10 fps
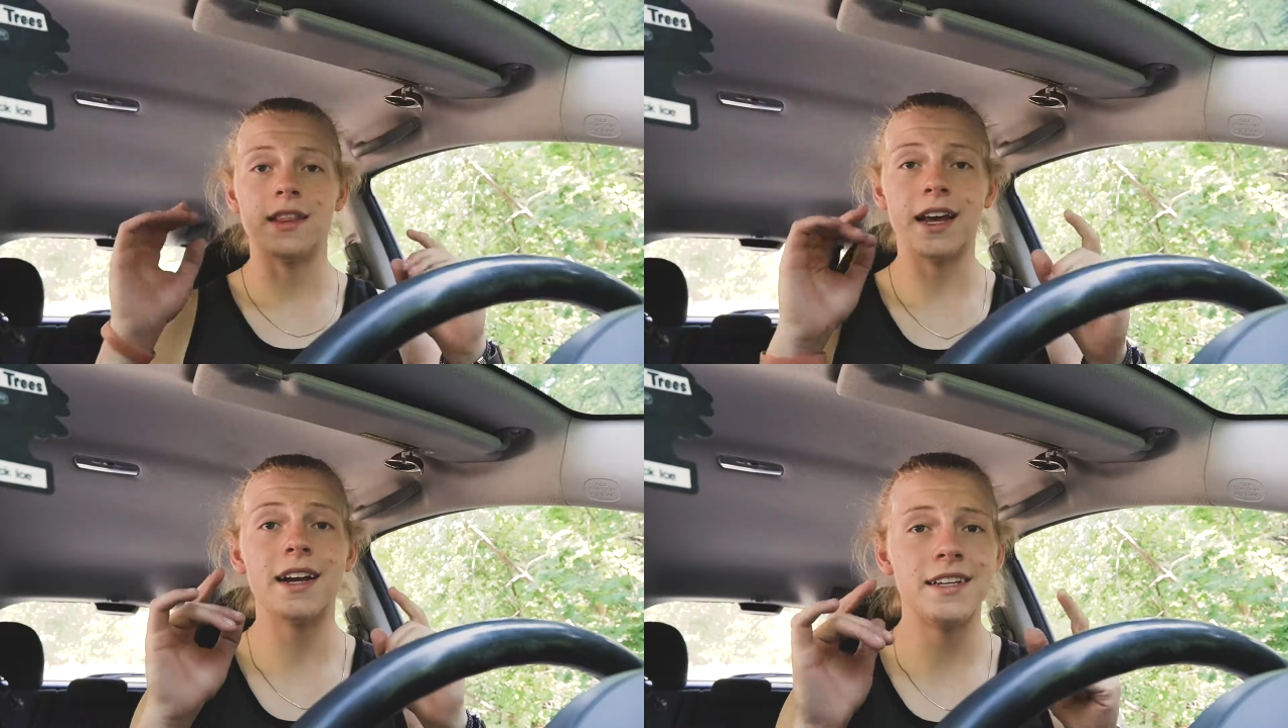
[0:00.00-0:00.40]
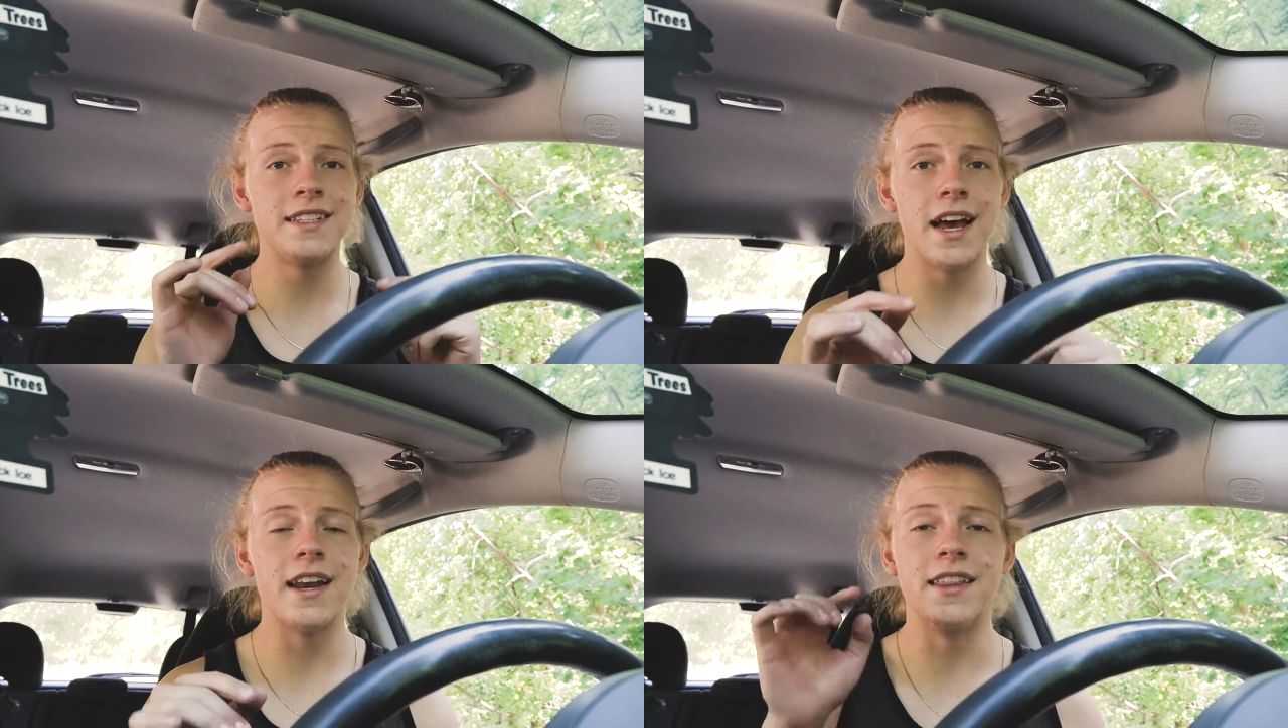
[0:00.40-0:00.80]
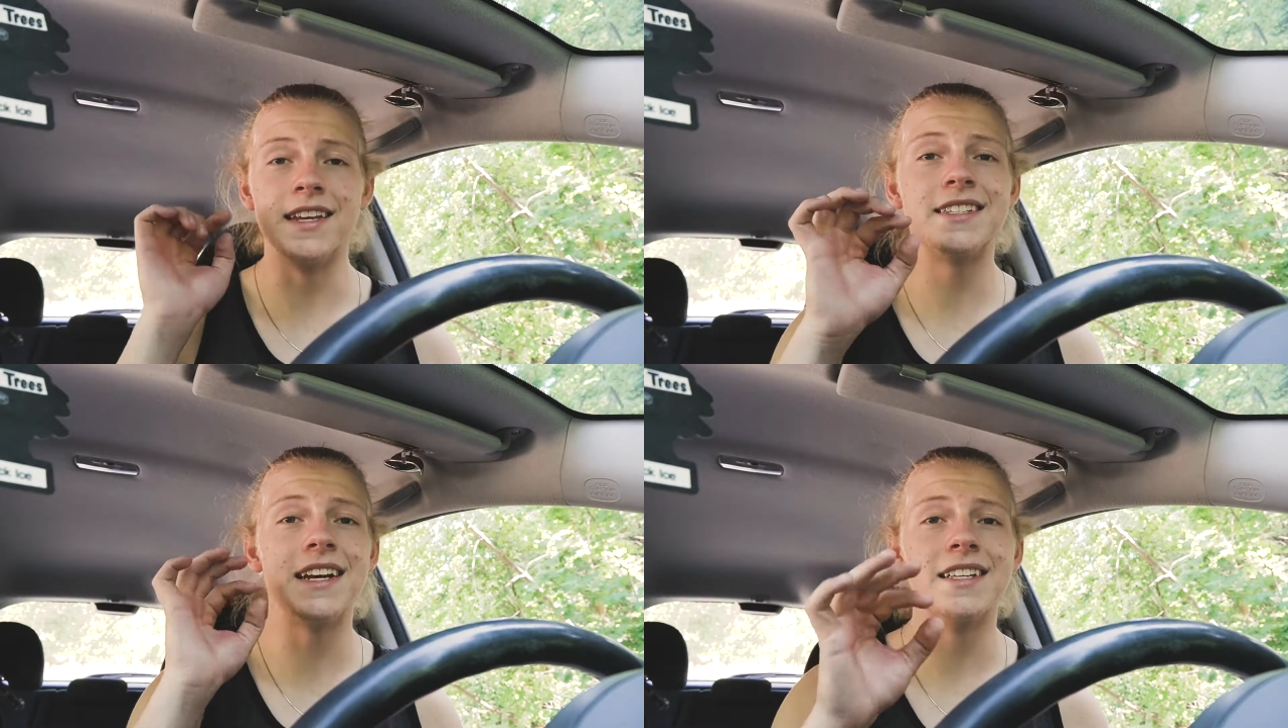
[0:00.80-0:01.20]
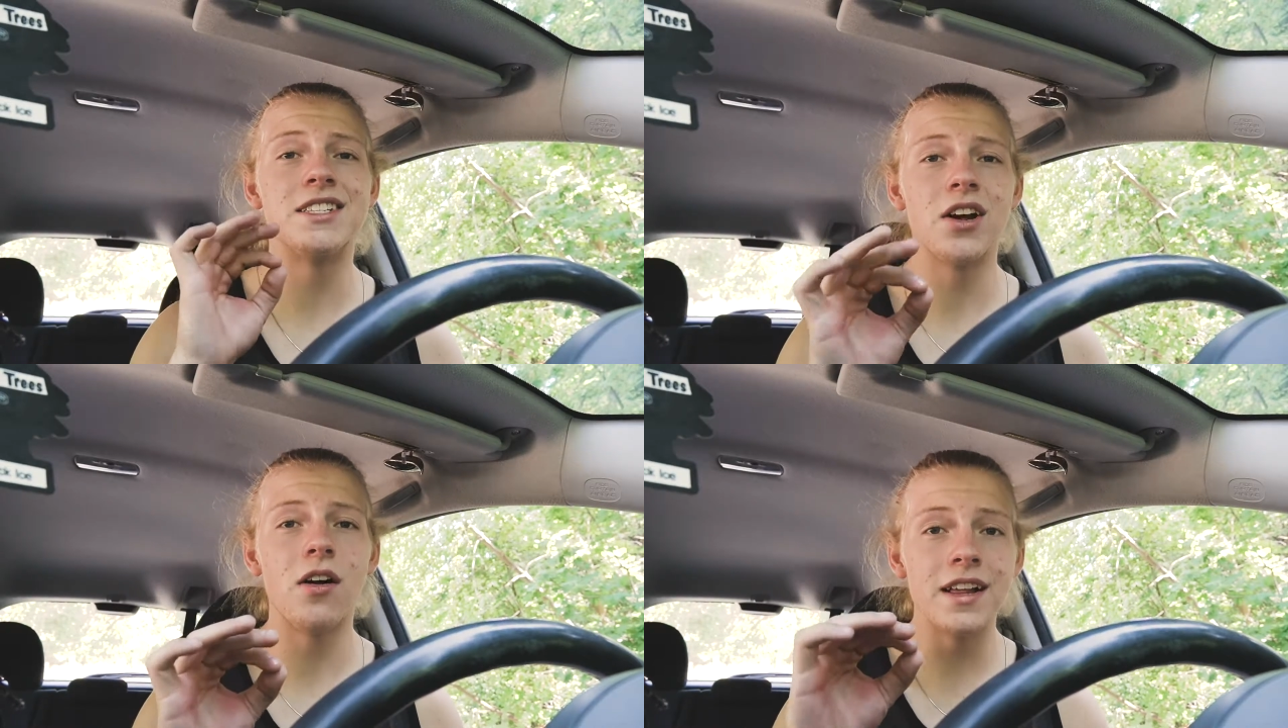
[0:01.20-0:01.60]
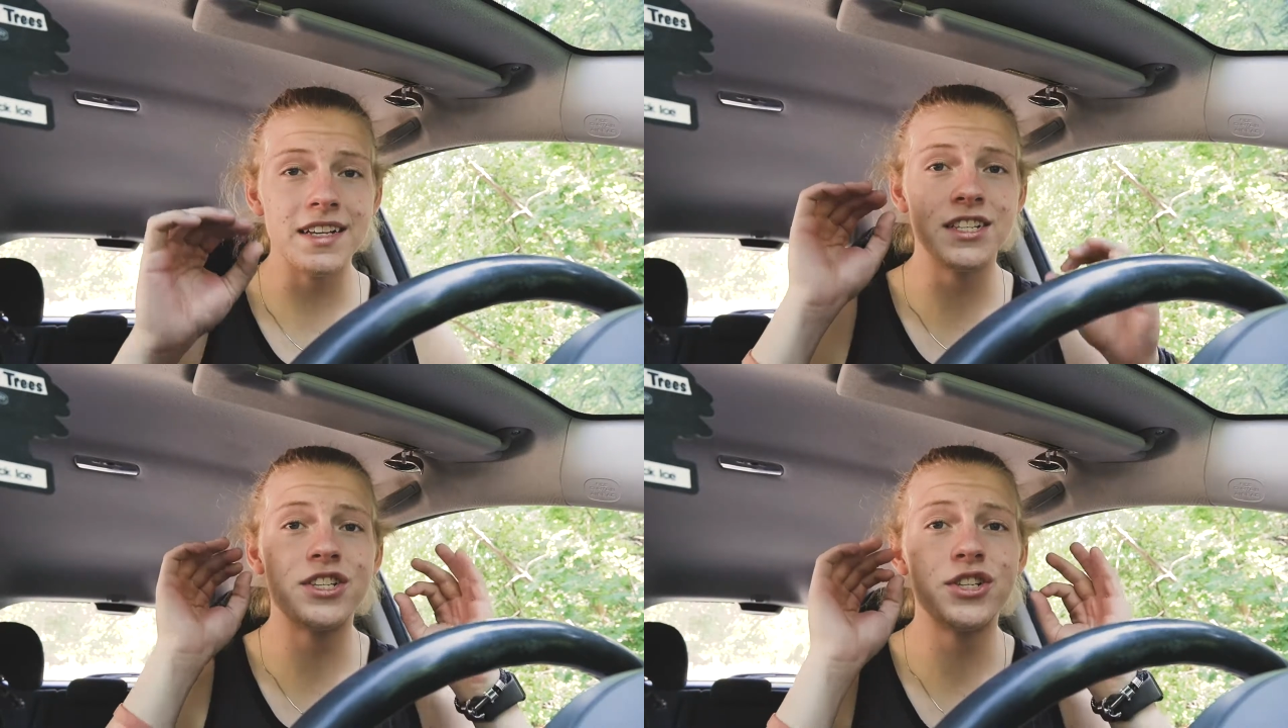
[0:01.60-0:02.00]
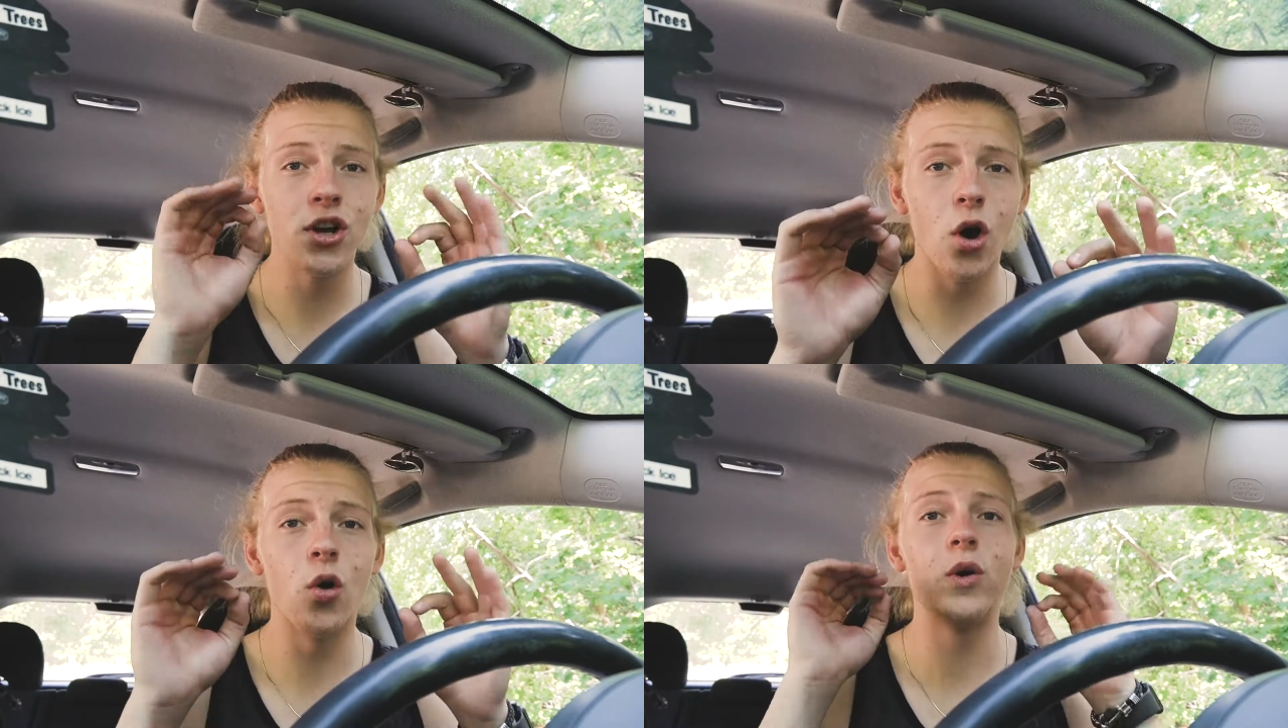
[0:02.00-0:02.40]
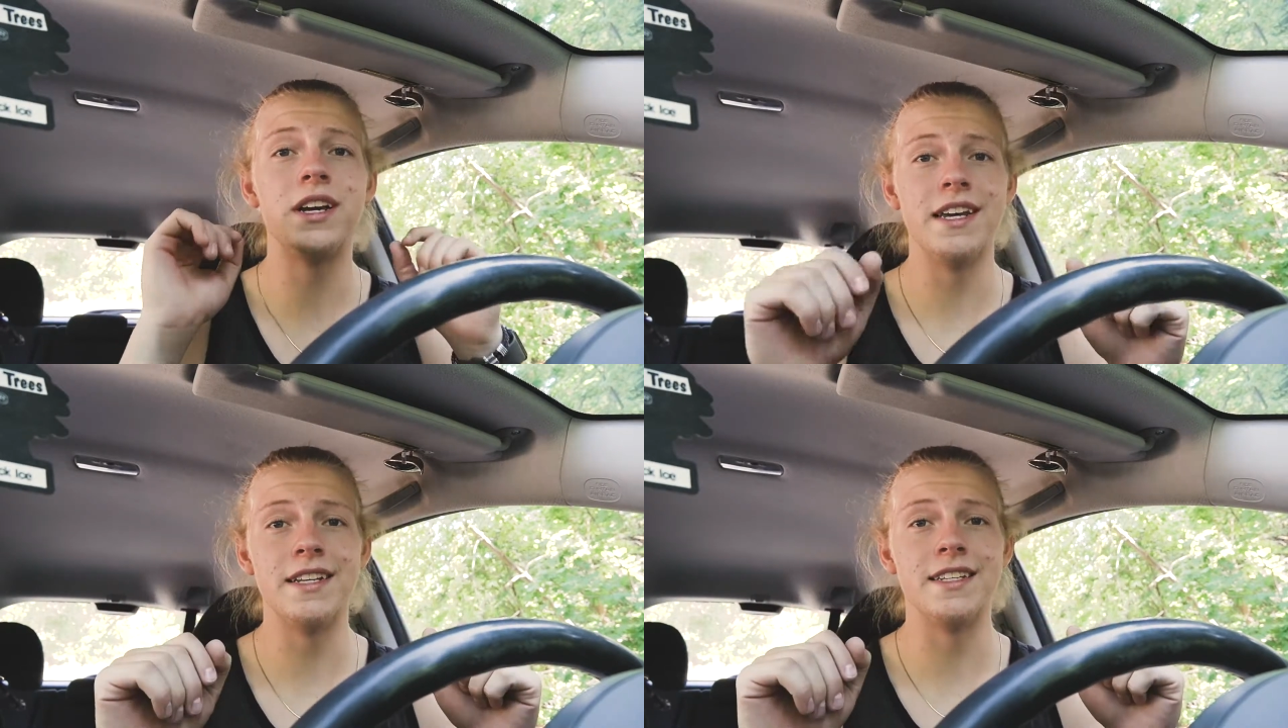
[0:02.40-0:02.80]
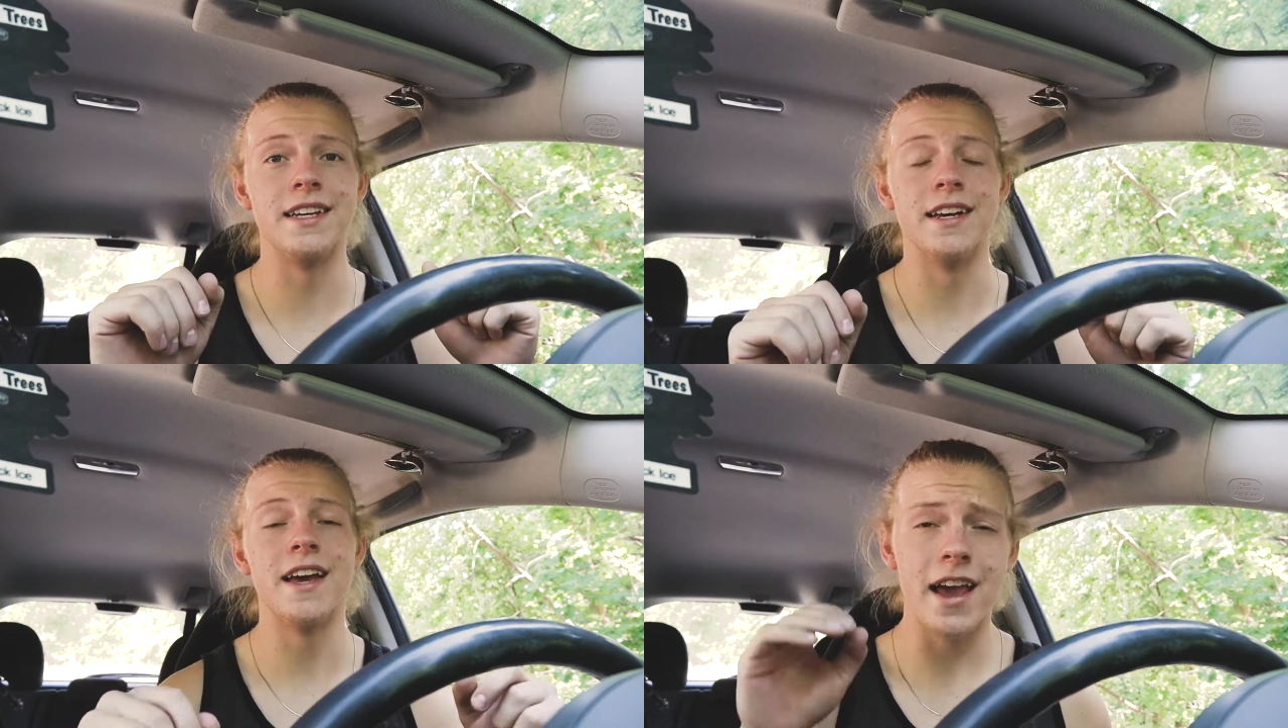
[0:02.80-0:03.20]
Like I said, this install is so easy.